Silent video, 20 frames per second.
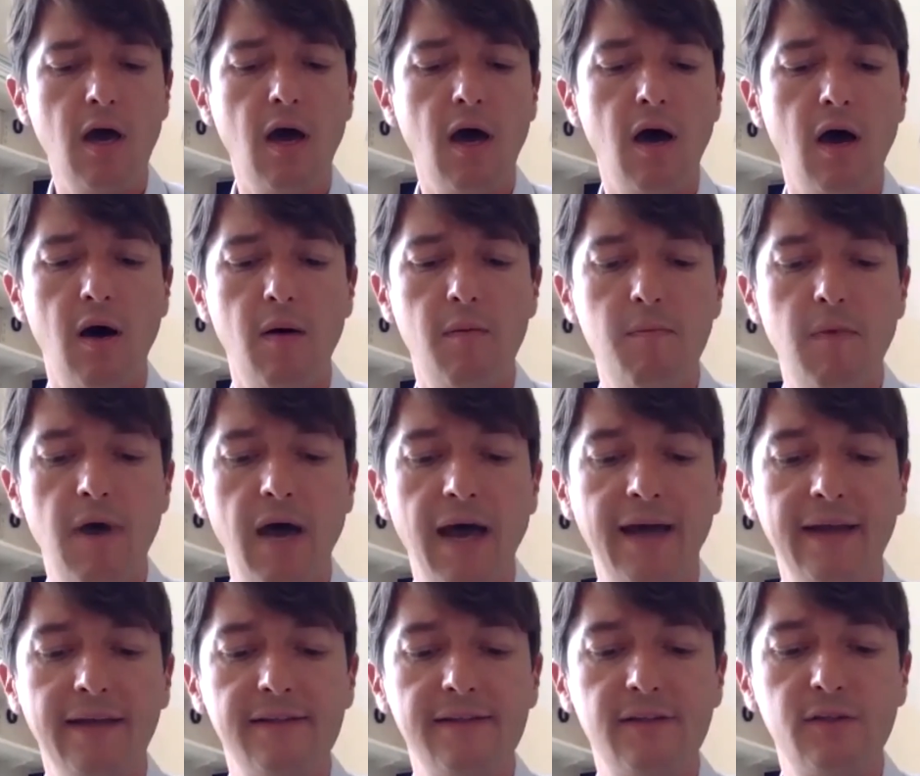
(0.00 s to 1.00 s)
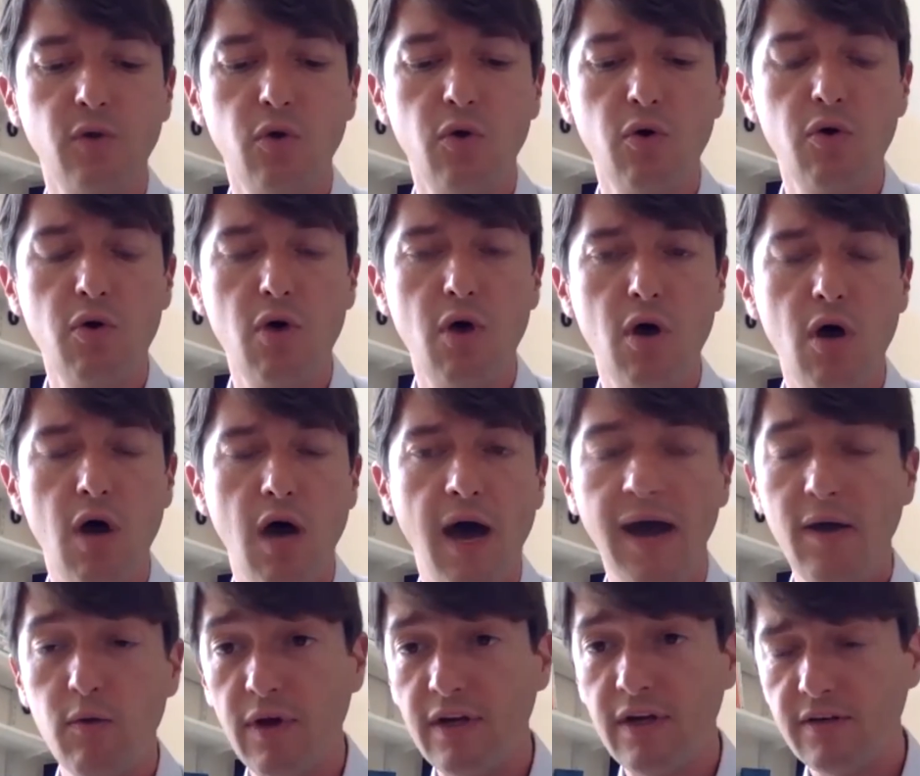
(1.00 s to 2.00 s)
Um, and so I
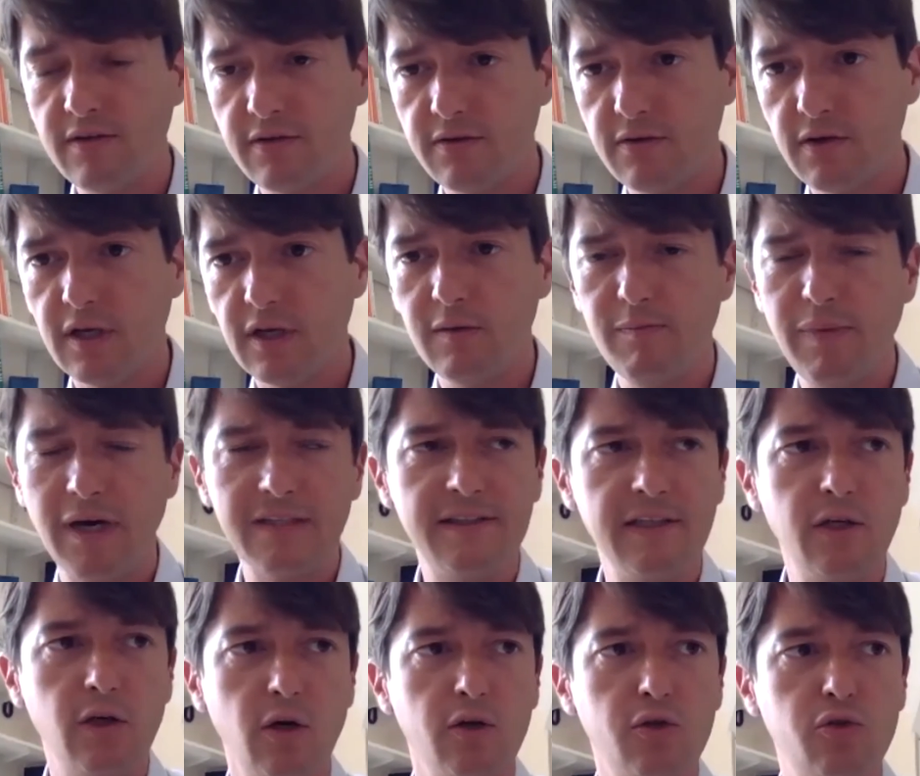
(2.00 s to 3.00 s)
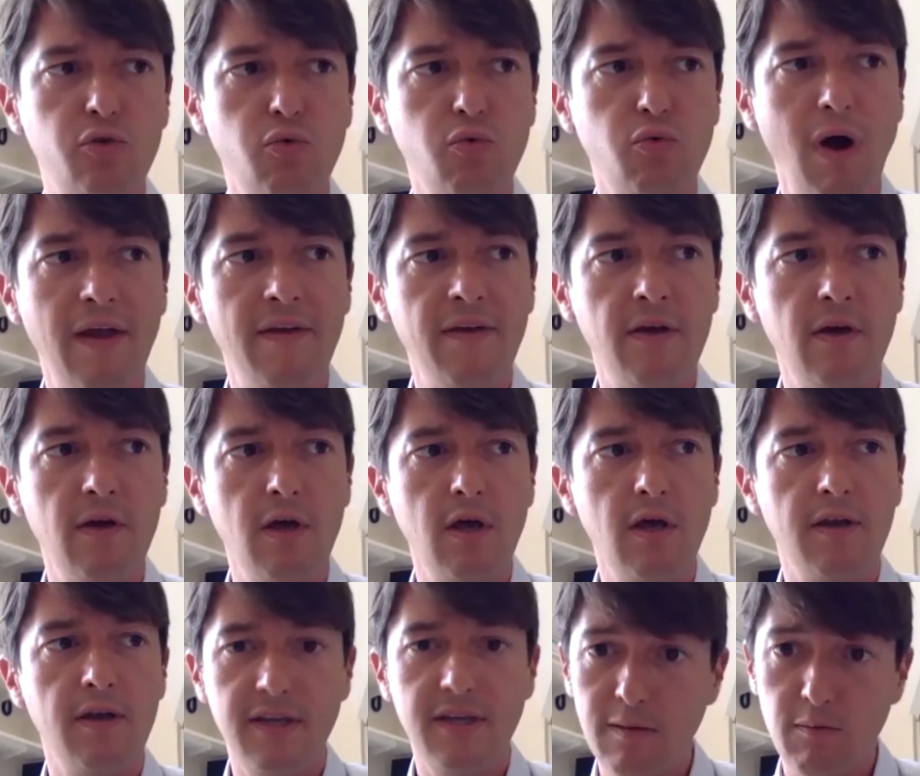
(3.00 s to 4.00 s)
went in particular to one
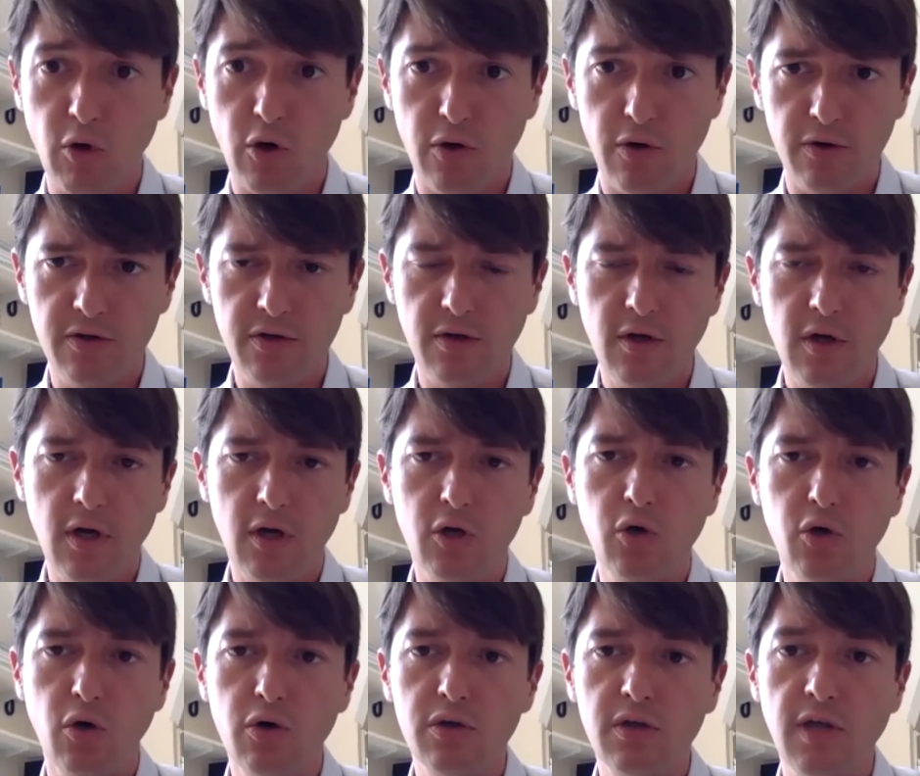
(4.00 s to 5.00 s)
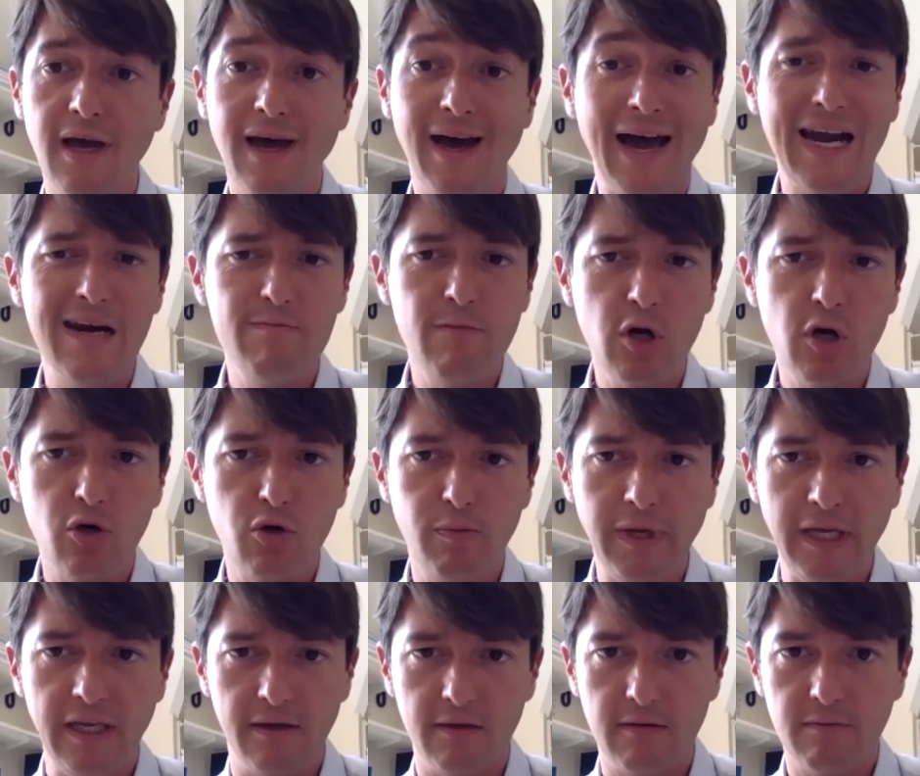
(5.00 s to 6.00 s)
neighborhood called Al
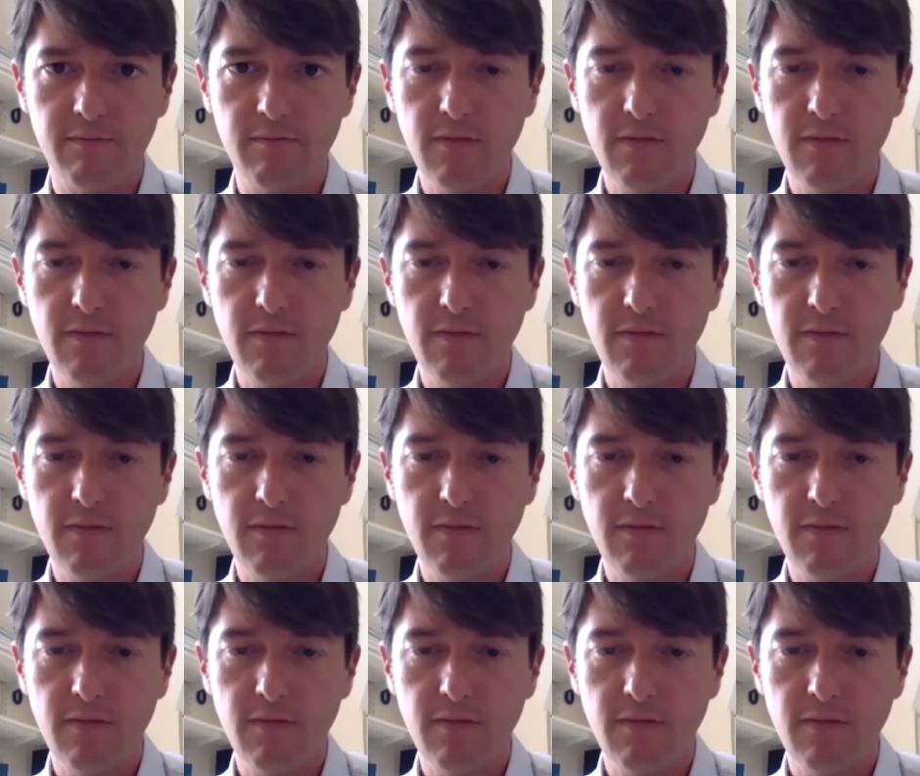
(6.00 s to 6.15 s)
Mankoubin.